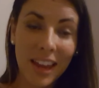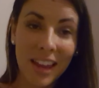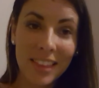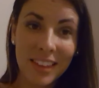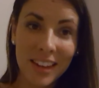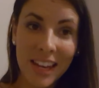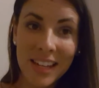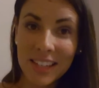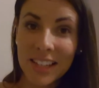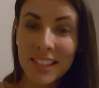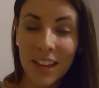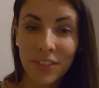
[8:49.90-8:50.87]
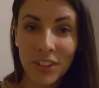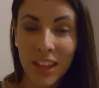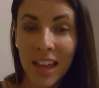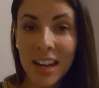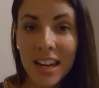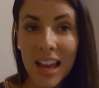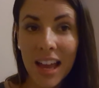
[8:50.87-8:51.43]
And then 8 days after
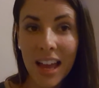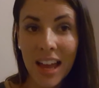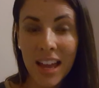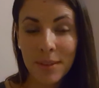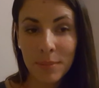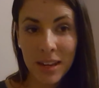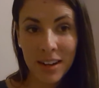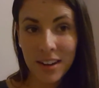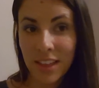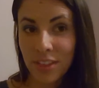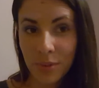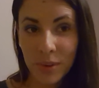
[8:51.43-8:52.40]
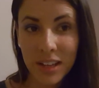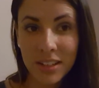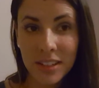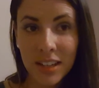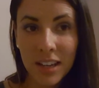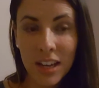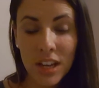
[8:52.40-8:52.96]
that, I made another one.
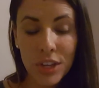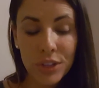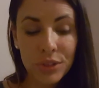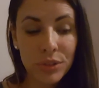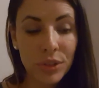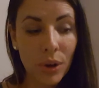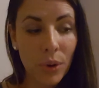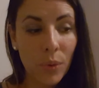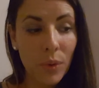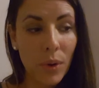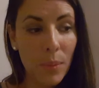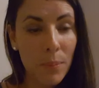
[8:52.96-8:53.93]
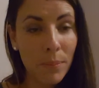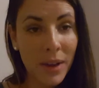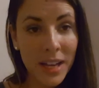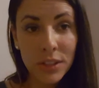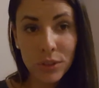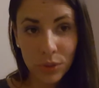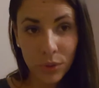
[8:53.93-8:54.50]
So
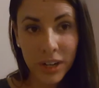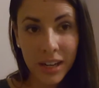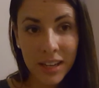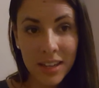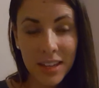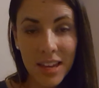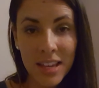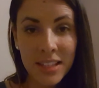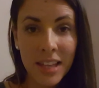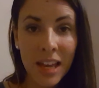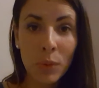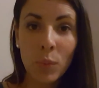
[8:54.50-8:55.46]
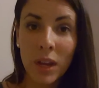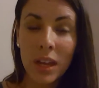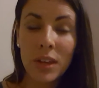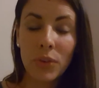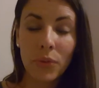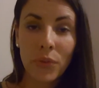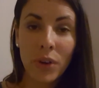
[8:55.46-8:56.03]
my story is I
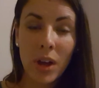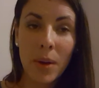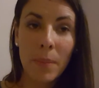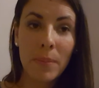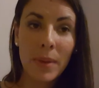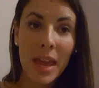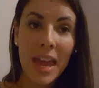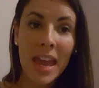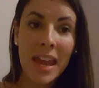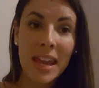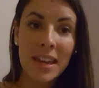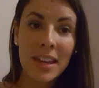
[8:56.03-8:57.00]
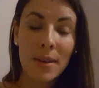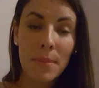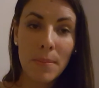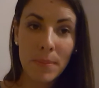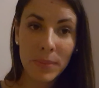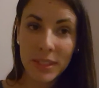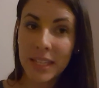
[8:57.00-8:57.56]
went from a
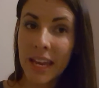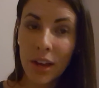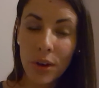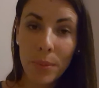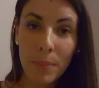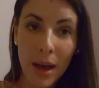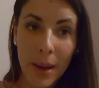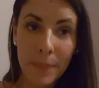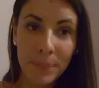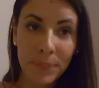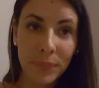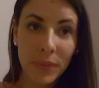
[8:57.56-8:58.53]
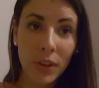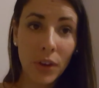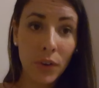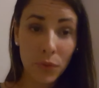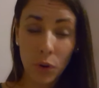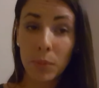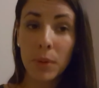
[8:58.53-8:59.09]
stay-at-home mom,
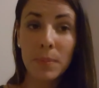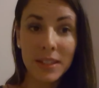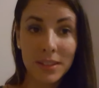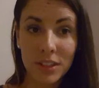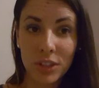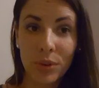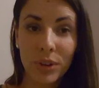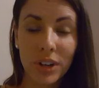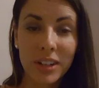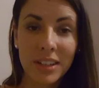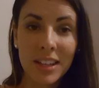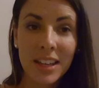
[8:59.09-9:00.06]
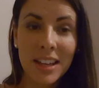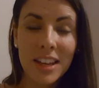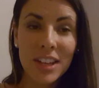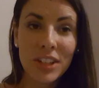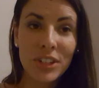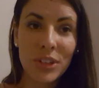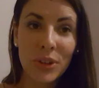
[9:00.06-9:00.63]
a former business owner,
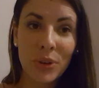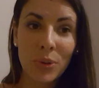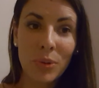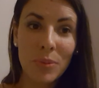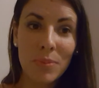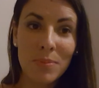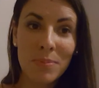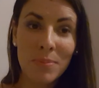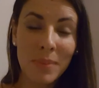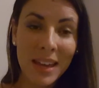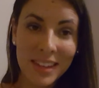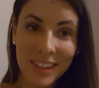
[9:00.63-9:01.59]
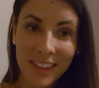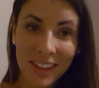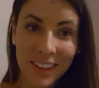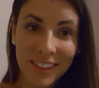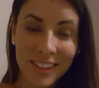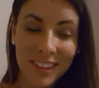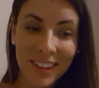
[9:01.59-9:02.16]
to
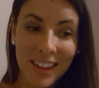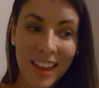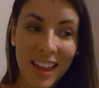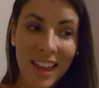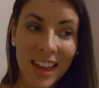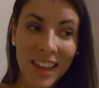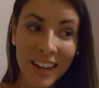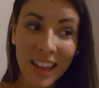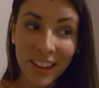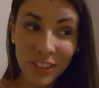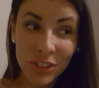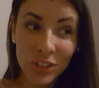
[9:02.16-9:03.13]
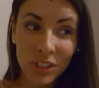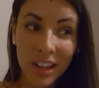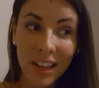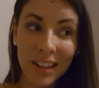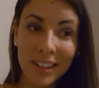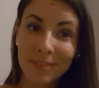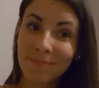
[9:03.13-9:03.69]
making an
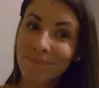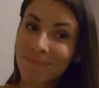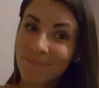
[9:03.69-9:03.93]
extra,